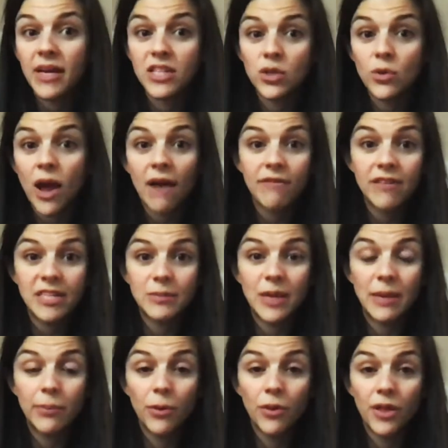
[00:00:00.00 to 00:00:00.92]
because you have
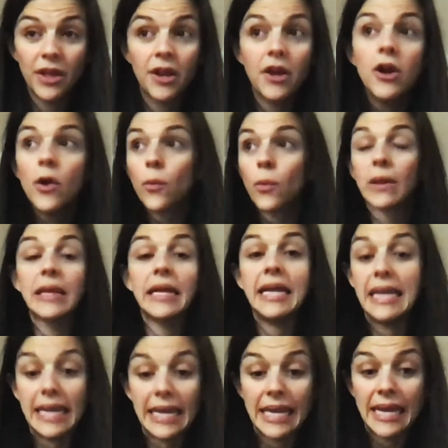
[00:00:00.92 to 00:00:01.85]
these people that
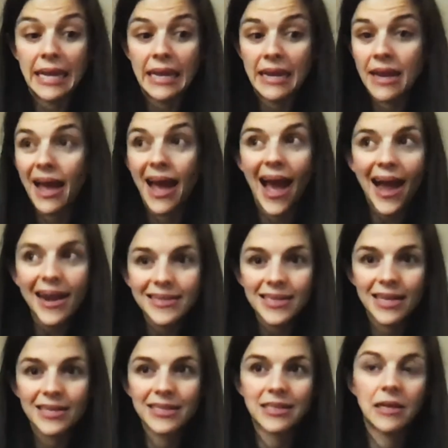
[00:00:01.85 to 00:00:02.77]
really need
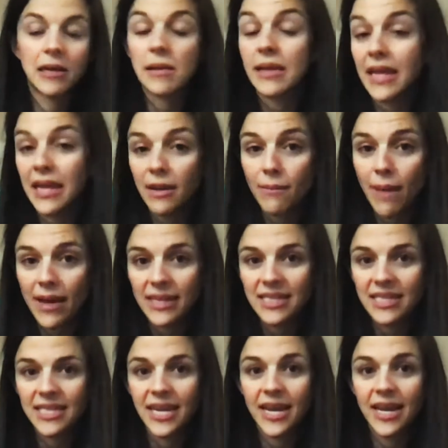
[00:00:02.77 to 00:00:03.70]
access to clean
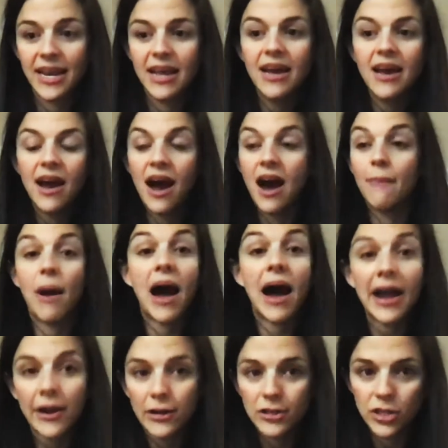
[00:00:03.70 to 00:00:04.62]
medicine,
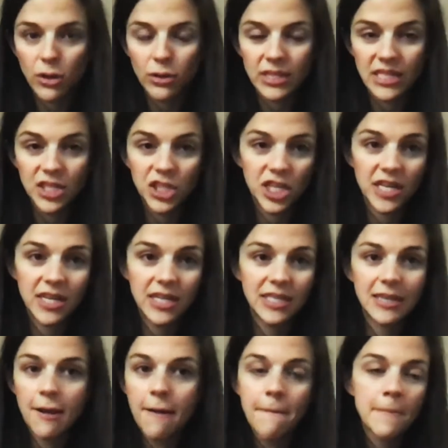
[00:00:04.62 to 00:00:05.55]
higher
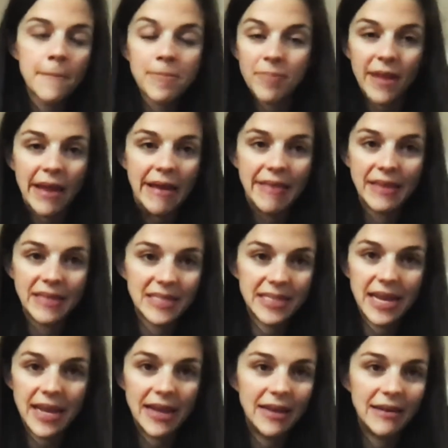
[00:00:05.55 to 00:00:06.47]
dosages, and the
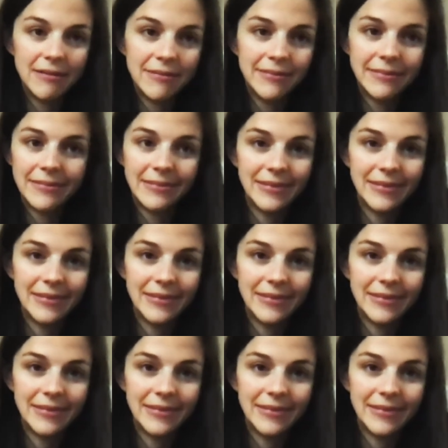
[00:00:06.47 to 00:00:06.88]
state.